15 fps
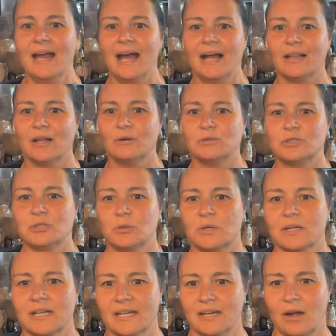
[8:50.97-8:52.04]
Hello,
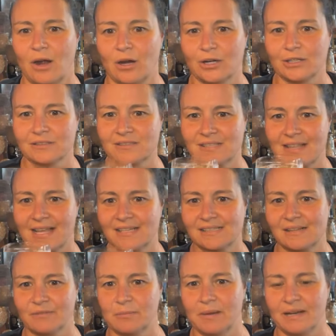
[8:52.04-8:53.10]
Jordan, Arndt.
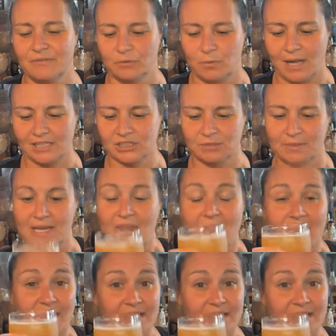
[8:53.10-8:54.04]
Thanks everybody for watching me.